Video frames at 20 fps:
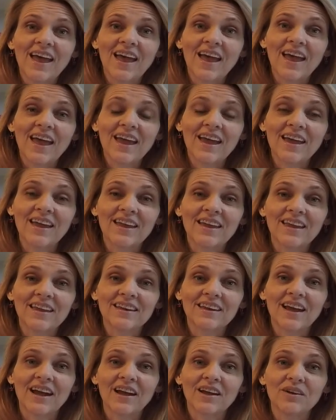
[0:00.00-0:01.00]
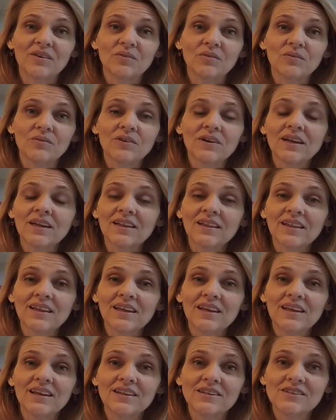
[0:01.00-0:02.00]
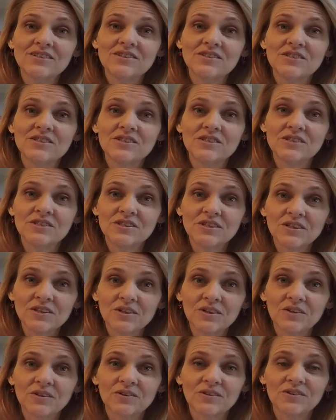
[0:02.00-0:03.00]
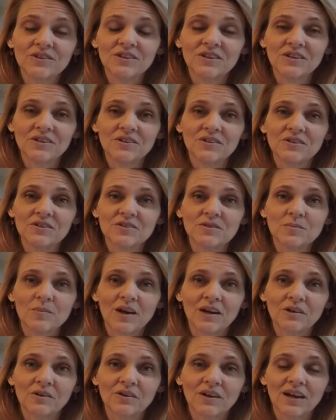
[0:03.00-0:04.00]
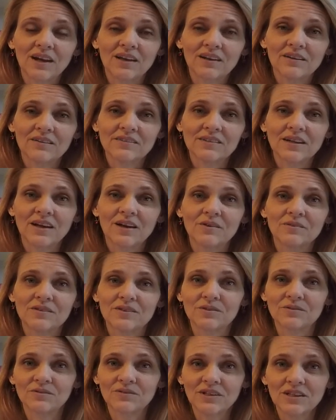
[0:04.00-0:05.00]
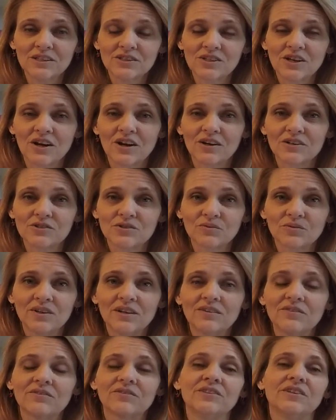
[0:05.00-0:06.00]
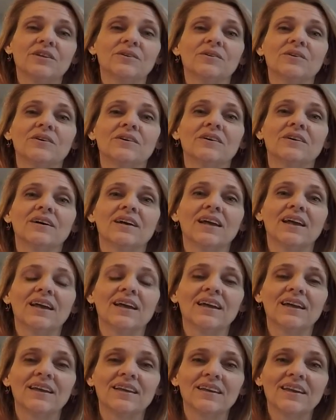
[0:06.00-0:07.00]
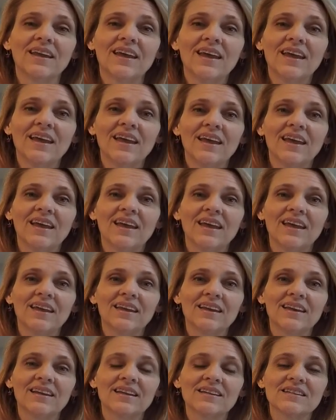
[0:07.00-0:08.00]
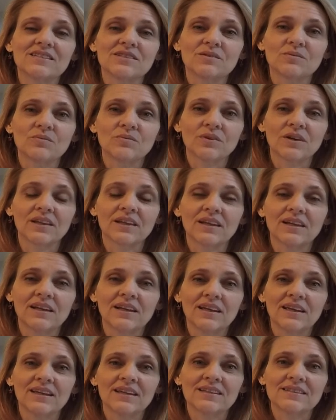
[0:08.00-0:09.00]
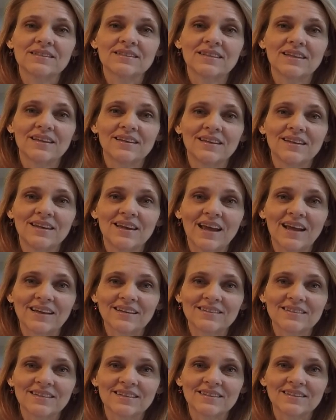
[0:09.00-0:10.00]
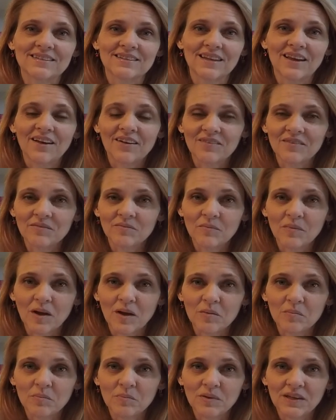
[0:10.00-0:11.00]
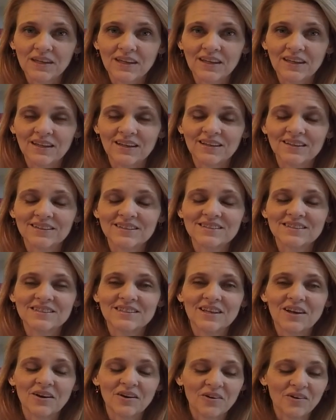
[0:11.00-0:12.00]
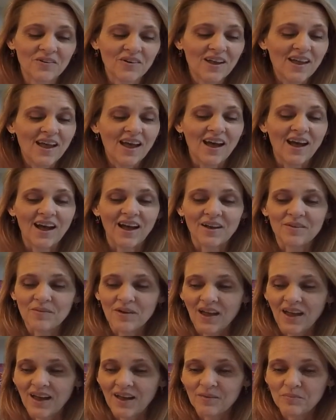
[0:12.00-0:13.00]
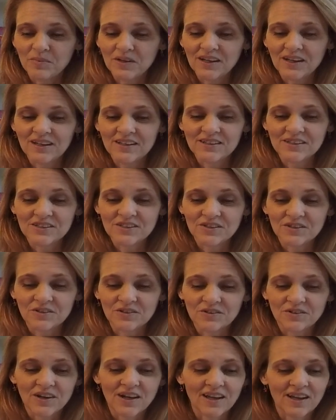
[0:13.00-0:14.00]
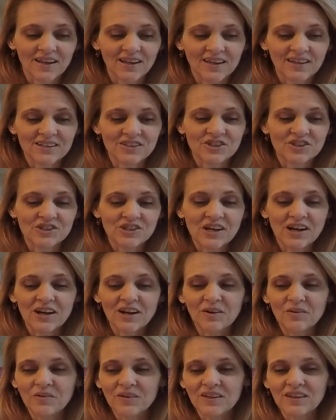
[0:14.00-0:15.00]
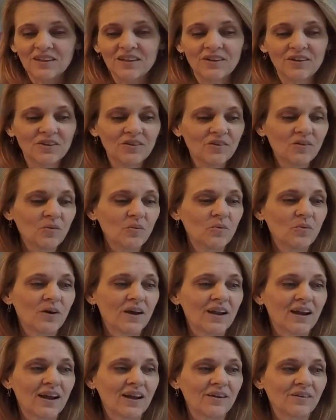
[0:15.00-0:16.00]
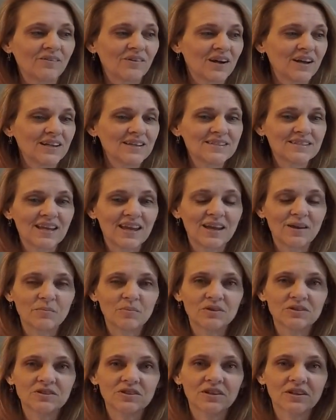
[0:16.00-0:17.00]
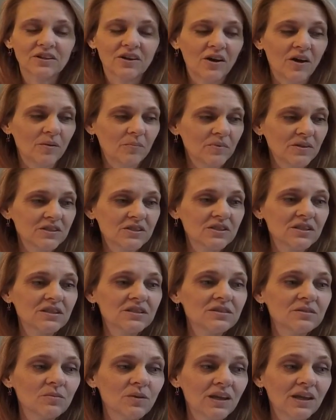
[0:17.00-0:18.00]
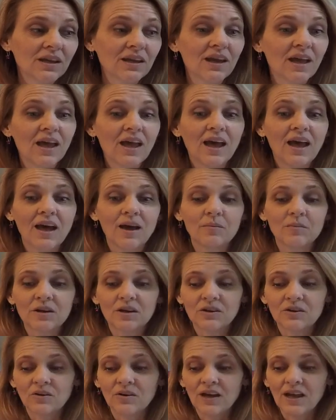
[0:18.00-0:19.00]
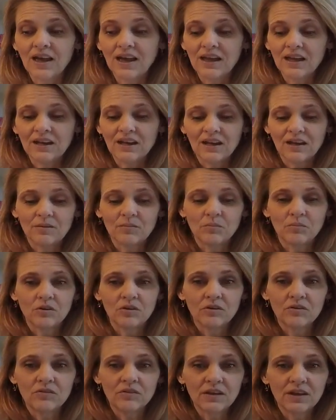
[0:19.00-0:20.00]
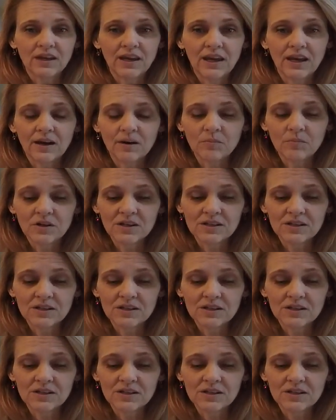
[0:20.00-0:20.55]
and I really do use my creative time to recharge, refuel, and it really is the nexus of my being. So I'm happy to share with you what I was able to accomplish this week. I'm going to go ahead and move the camera